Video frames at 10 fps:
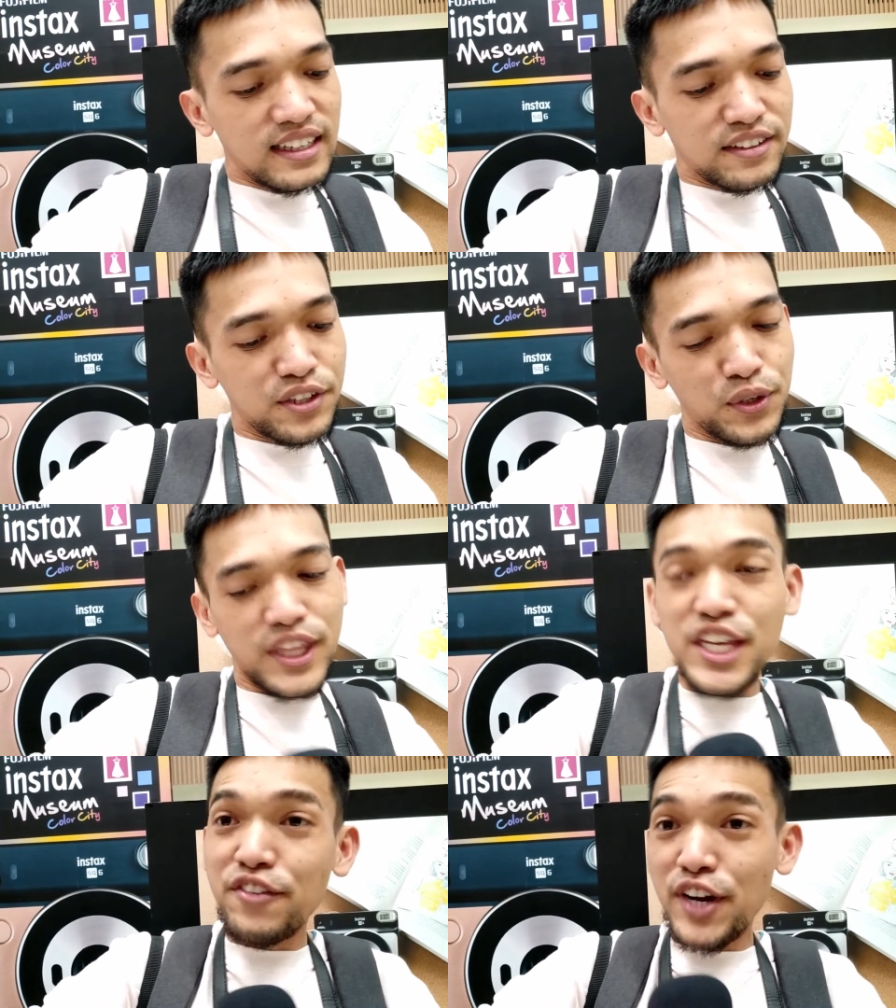So
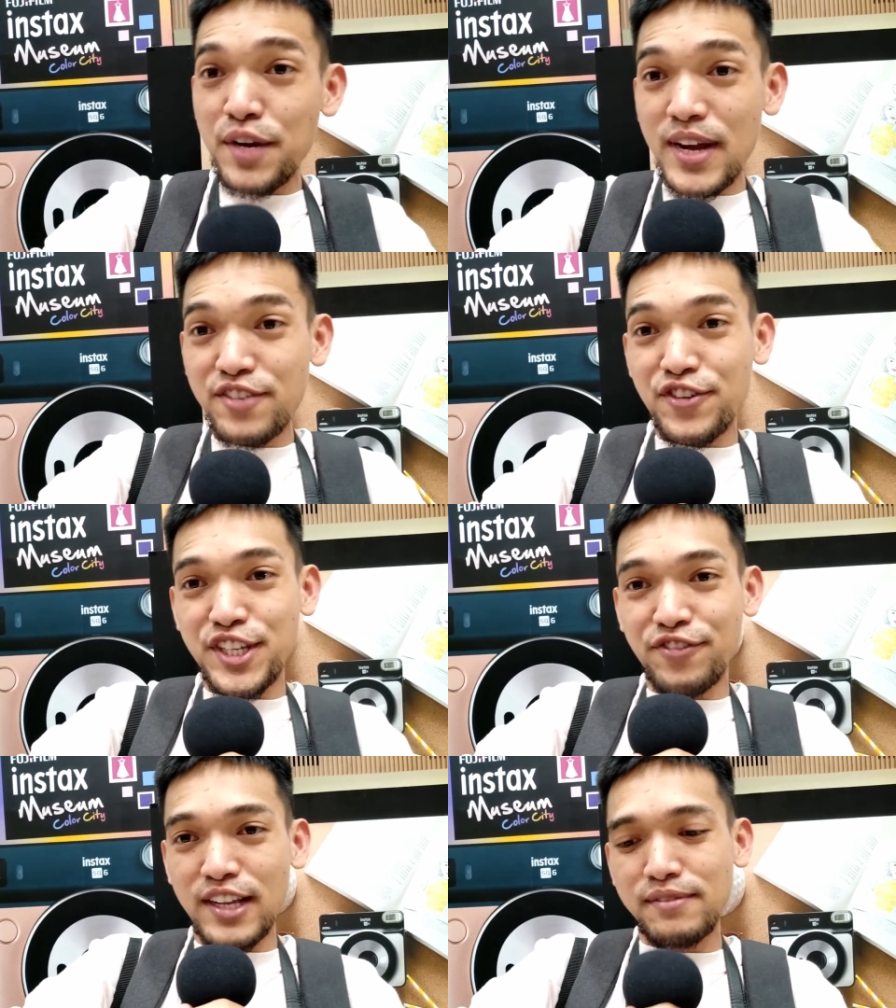thank you very much
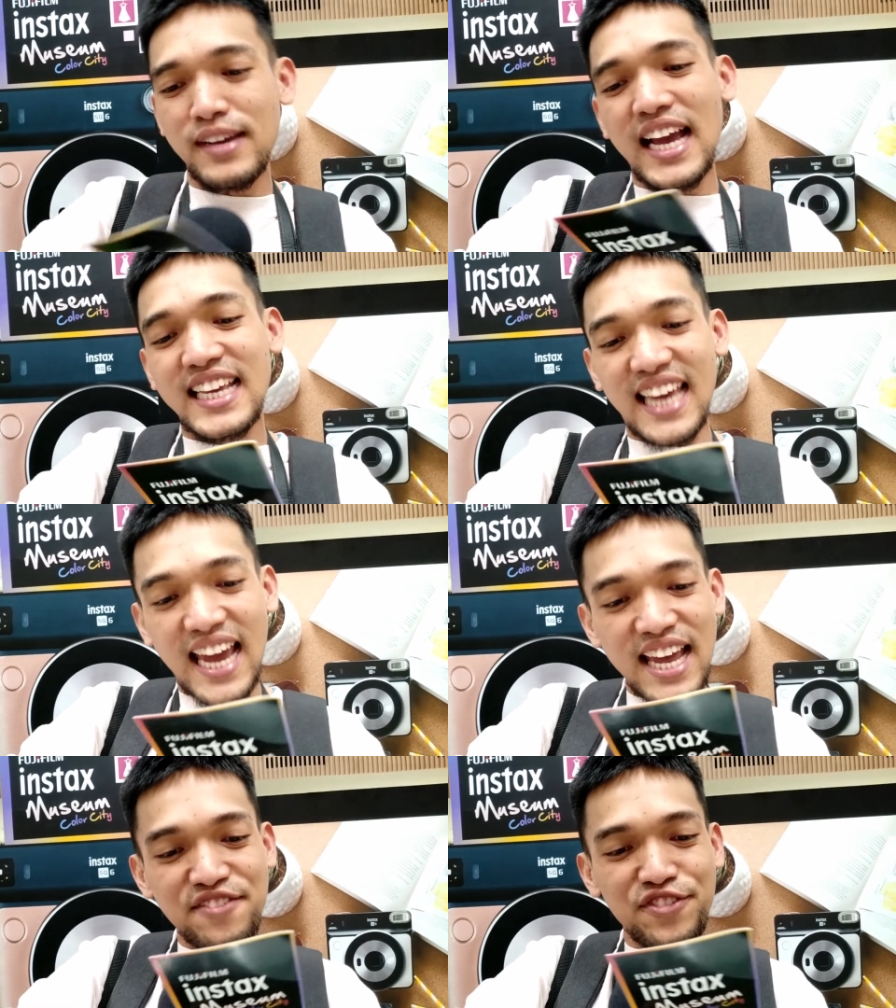Fujifilm
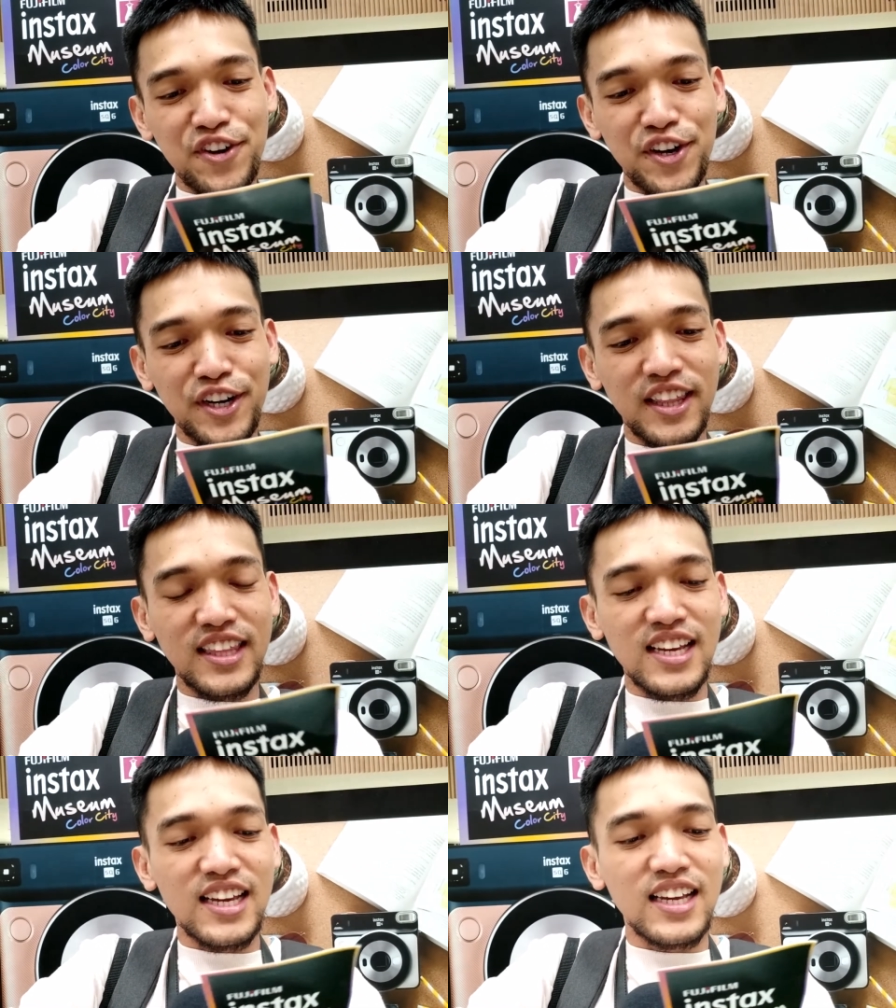again for
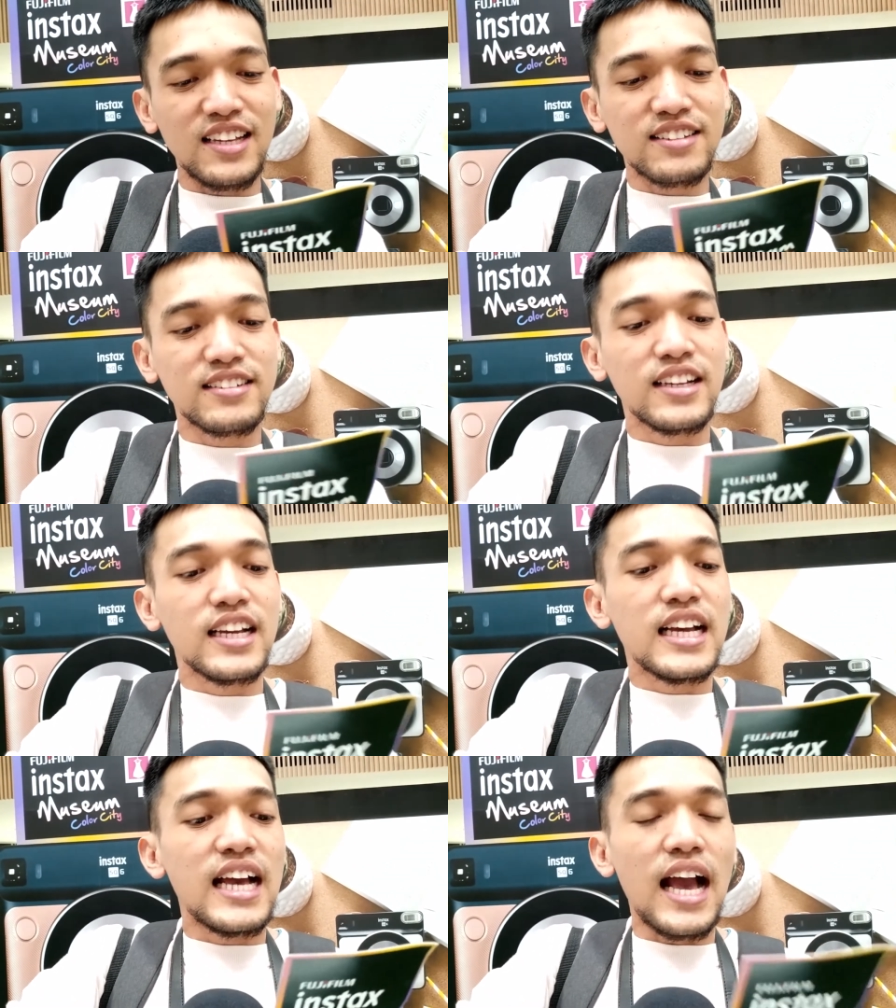this
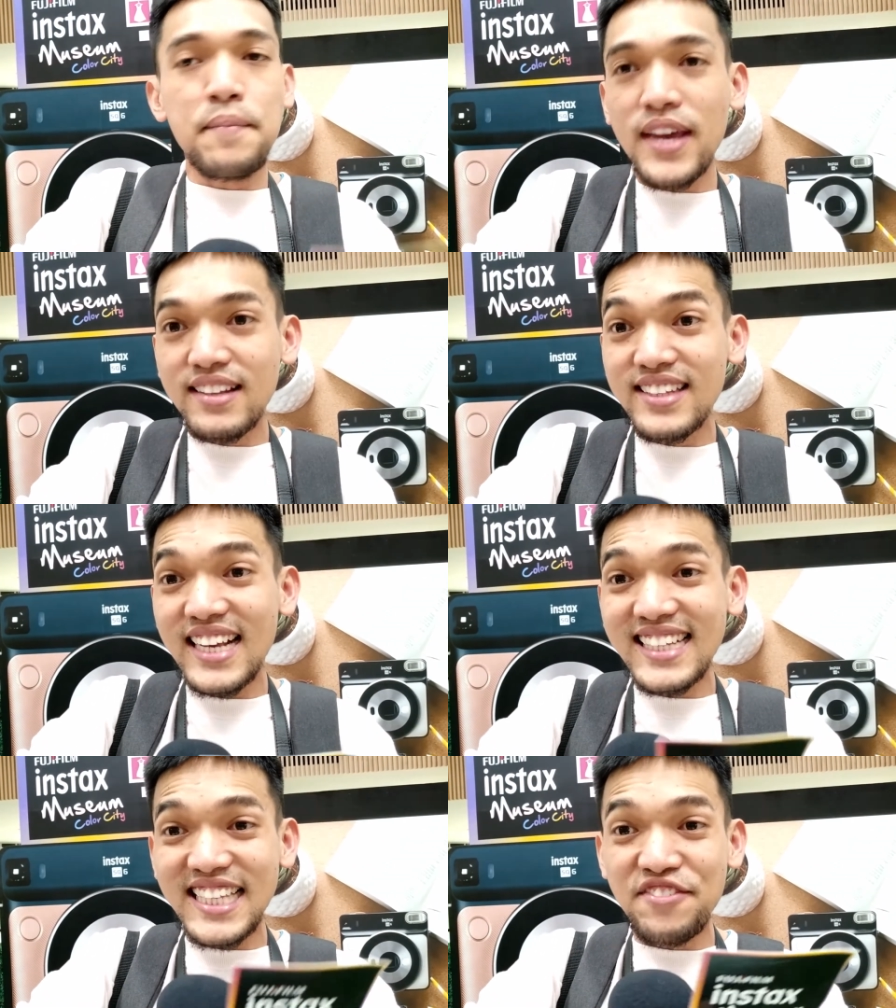amazing
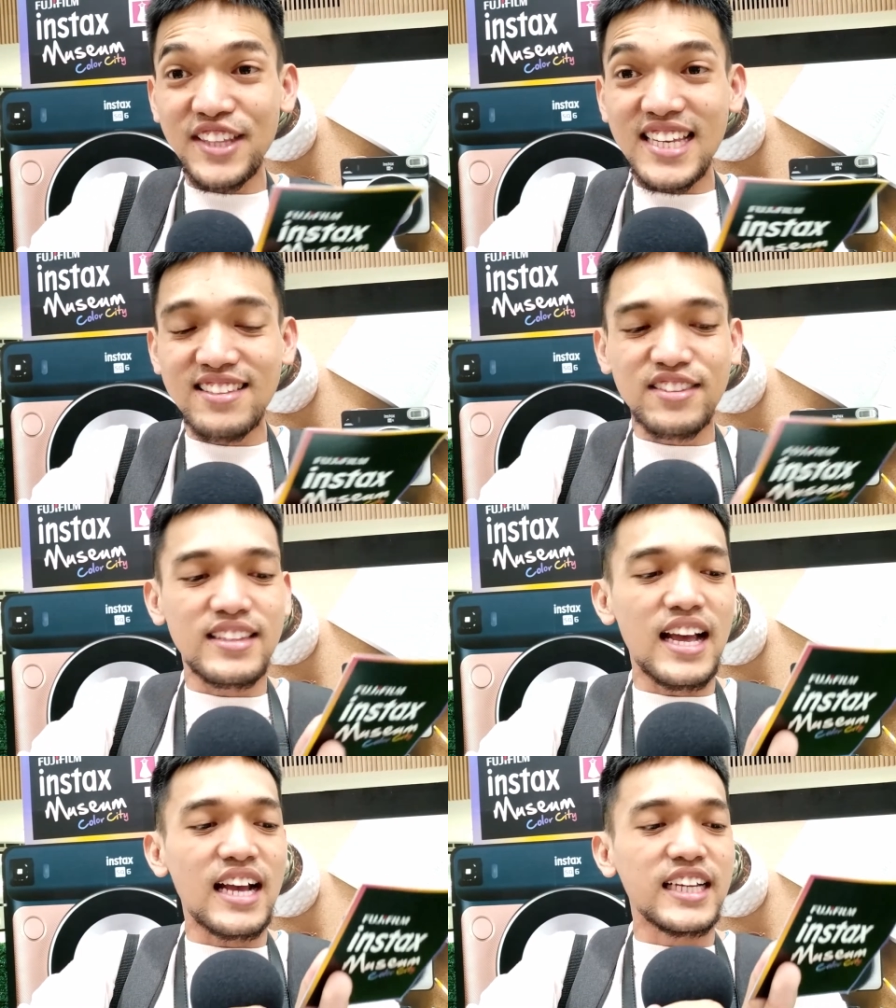activities
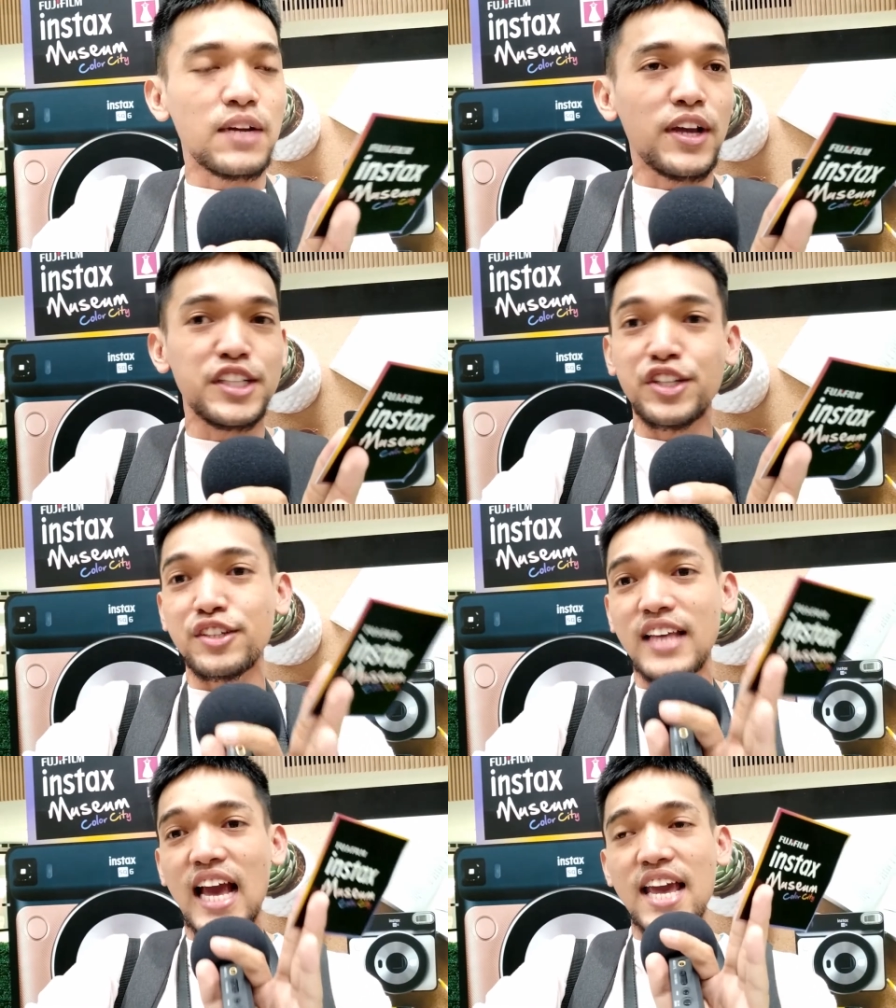na ginawa niyo dito
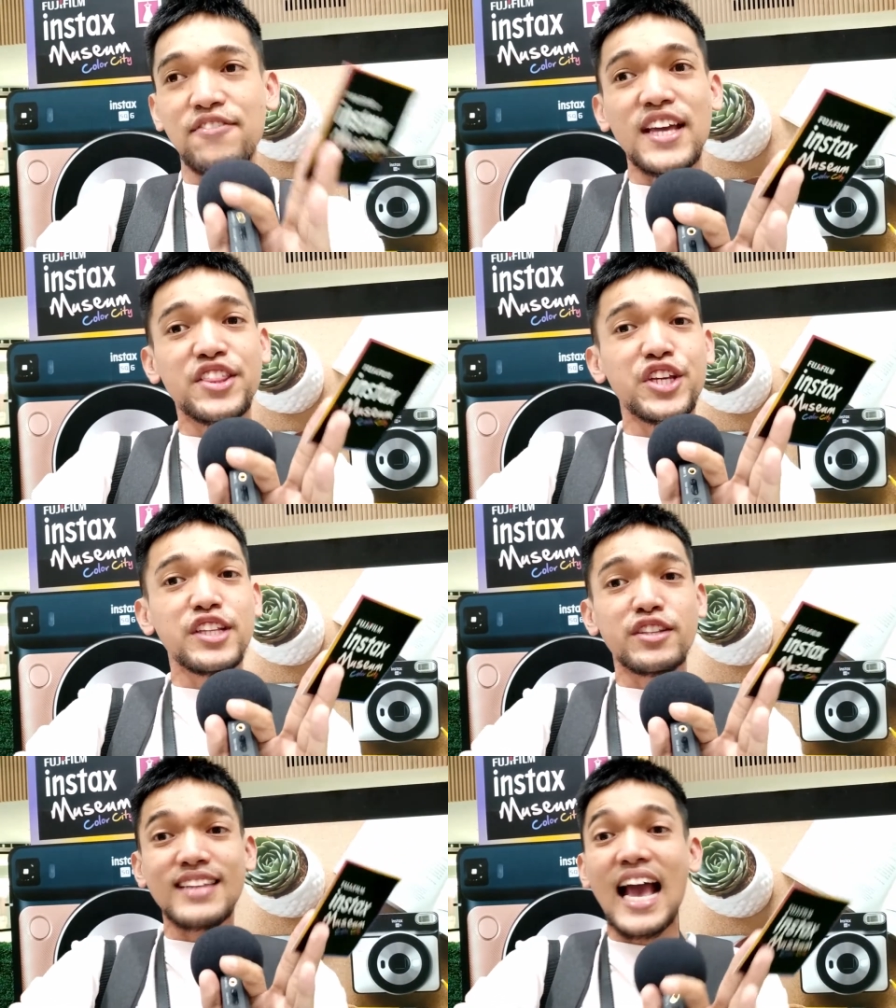sa event niya
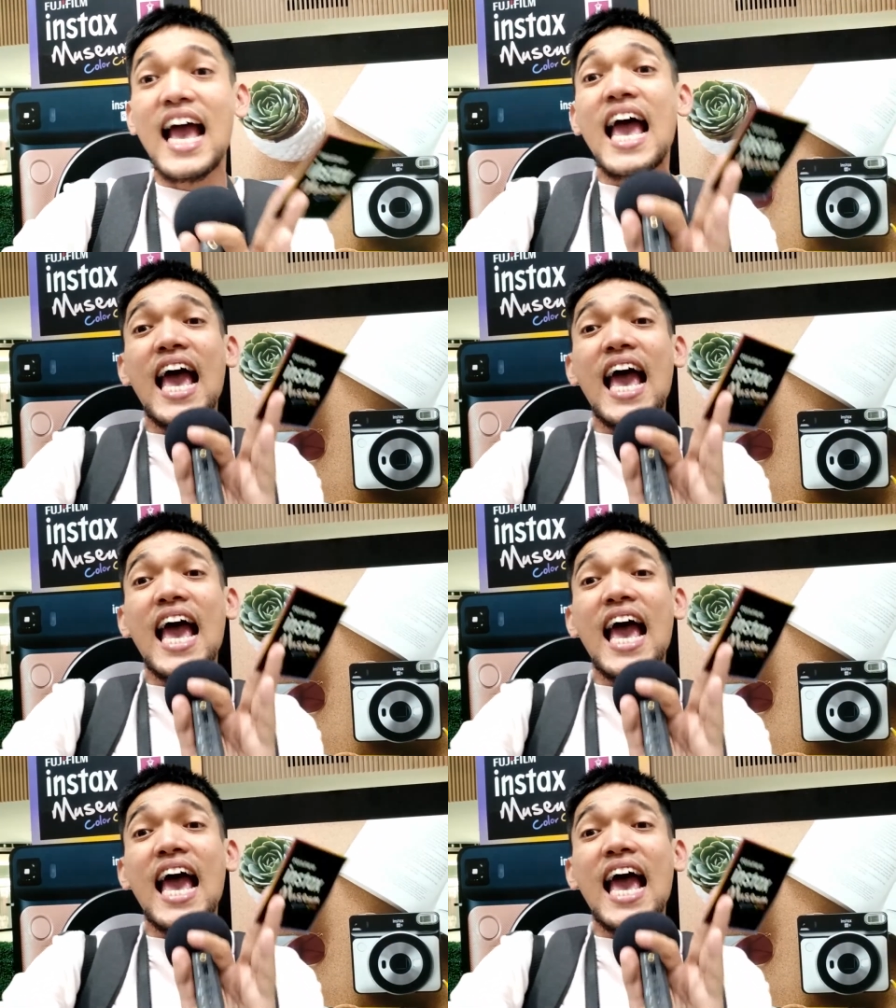dito sa